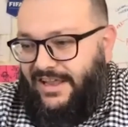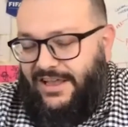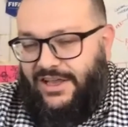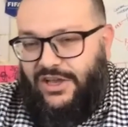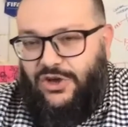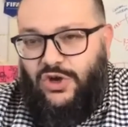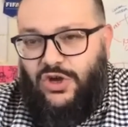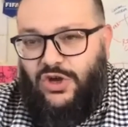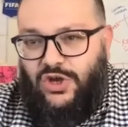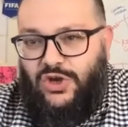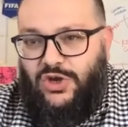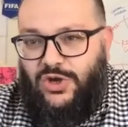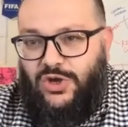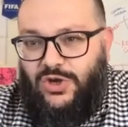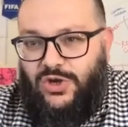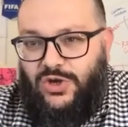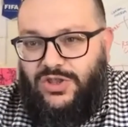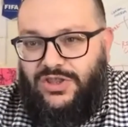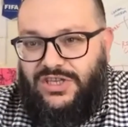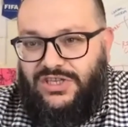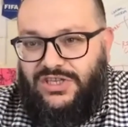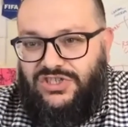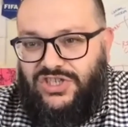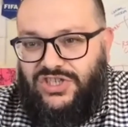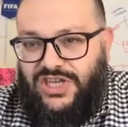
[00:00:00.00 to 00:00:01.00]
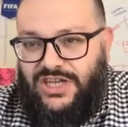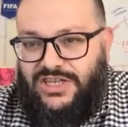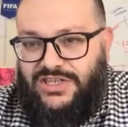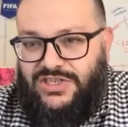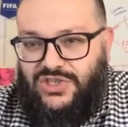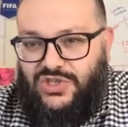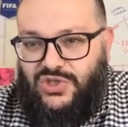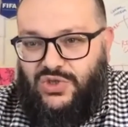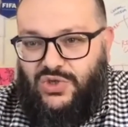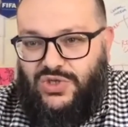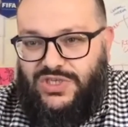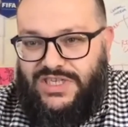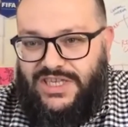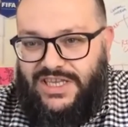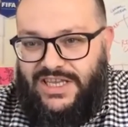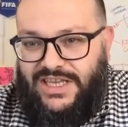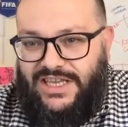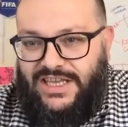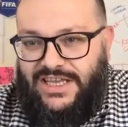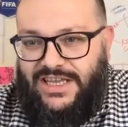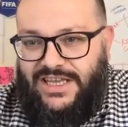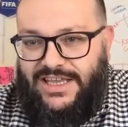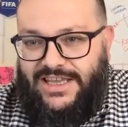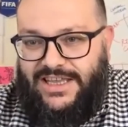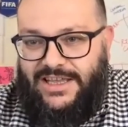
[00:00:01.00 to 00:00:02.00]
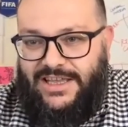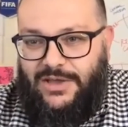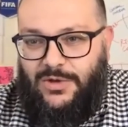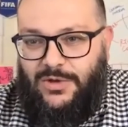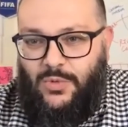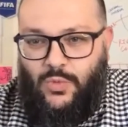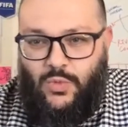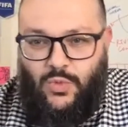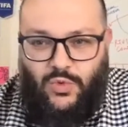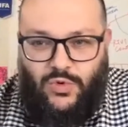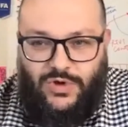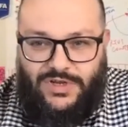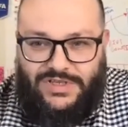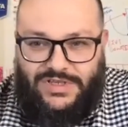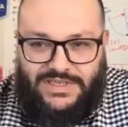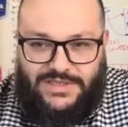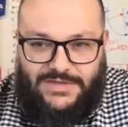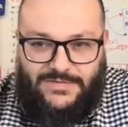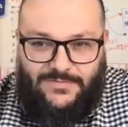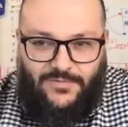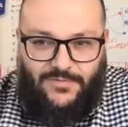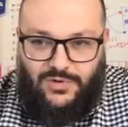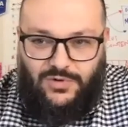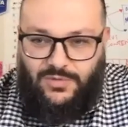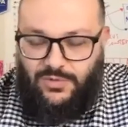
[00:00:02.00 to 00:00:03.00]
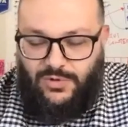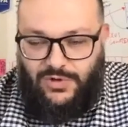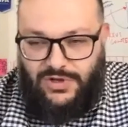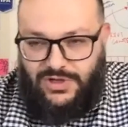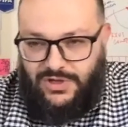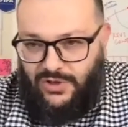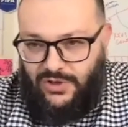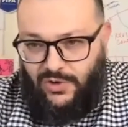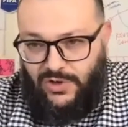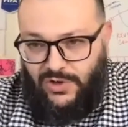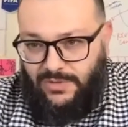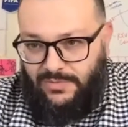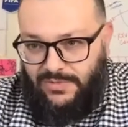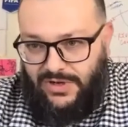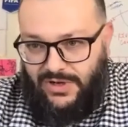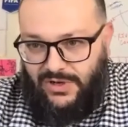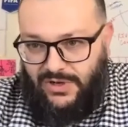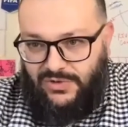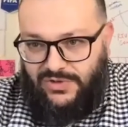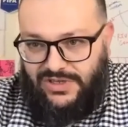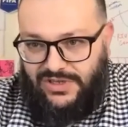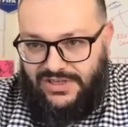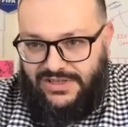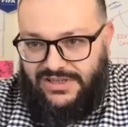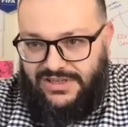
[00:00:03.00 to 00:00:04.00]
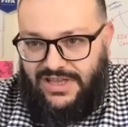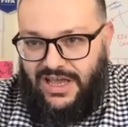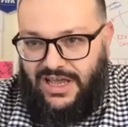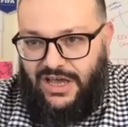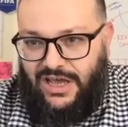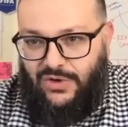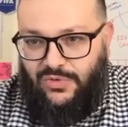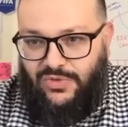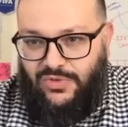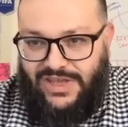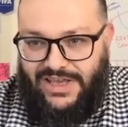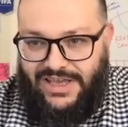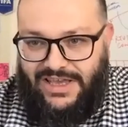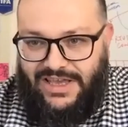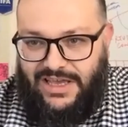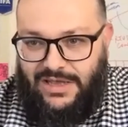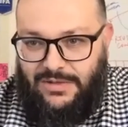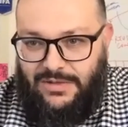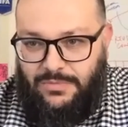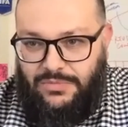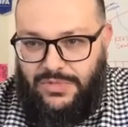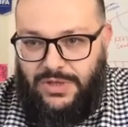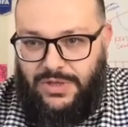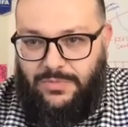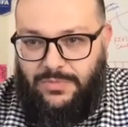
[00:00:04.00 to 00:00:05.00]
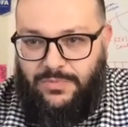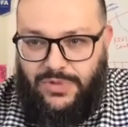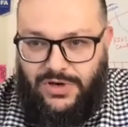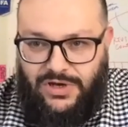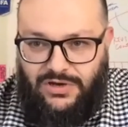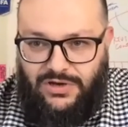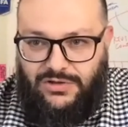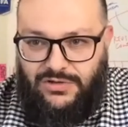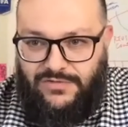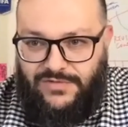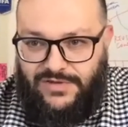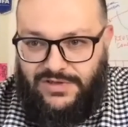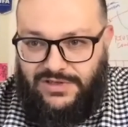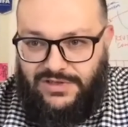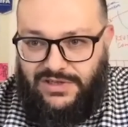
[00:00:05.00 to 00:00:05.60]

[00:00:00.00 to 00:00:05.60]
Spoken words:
got the chance to see what is football all about and how they can be part of it.